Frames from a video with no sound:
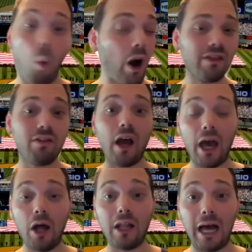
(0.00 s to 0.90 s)
What the
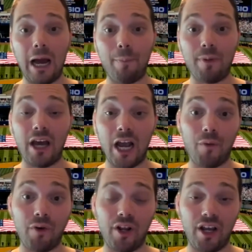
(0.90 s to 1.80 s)
hell happened to
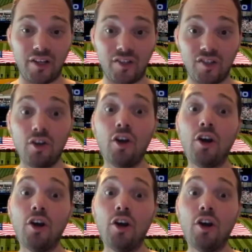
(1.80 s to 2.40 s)
Aaron Hicks?